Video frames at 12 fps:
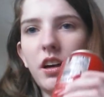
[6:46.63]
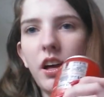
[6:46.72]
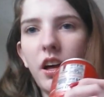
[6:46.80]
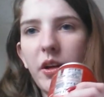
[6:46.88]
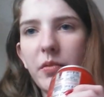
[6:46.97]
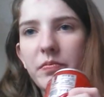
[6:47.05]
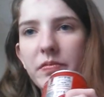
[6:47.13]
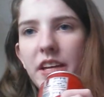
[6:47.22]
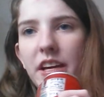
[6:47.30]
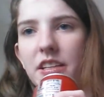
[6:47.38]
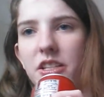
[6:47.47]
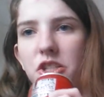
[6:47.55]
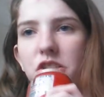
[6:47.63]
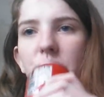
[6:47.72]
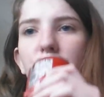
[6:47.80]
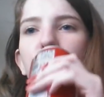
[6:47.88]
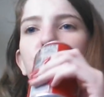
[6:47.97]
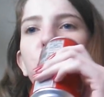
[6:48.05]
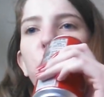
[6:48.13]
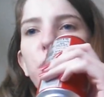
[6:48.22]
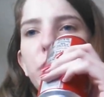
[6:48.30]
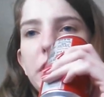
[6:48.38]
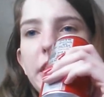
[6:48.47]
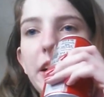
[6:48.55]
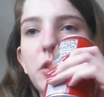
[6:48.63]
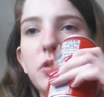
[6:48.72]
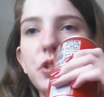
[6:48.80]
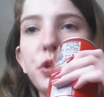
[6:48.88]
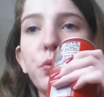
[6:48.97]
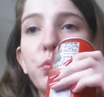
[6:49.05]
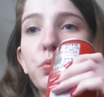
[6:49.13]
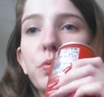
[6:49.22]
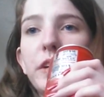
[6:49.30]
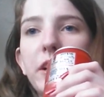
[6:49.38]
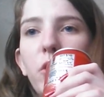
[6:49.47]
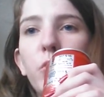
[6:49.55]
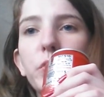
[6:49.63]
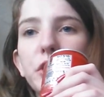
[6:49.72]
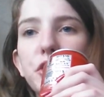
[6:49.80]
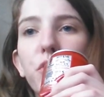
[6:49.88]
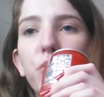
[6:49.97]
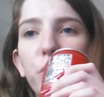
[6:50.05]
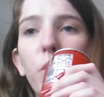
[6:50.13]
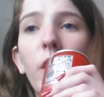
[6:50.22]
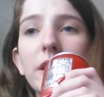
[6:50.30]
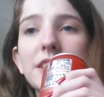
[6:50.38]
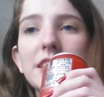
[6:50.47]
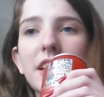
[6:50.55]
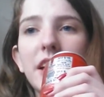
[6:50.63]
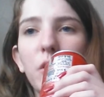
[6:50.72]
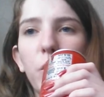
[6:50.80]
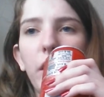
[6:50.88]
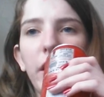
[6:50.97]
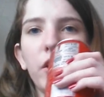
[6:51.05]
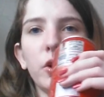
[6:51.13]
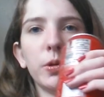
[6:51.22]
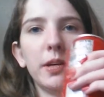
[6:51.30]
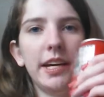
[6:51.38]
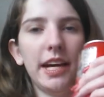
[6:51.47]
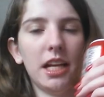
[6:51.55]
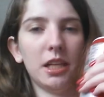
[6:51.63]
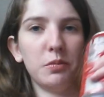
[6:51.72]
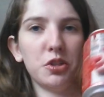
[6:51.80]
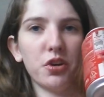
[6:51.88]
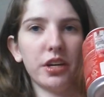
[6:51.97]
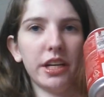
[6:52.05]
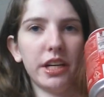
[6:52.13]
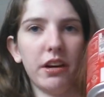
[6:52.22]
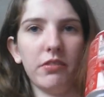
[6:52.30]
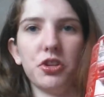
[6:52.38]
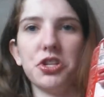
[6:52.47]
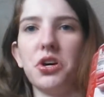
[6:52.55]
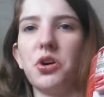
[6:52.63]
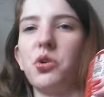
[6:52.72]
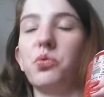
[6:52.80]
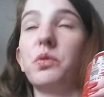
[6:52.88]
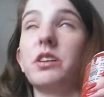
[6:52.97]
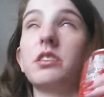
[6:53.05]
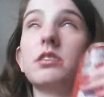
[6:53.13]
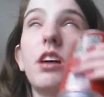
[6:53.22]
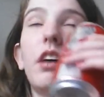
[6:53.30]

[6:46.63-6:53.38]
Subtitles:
that is shown only, shown once in a while. And the majority of the show was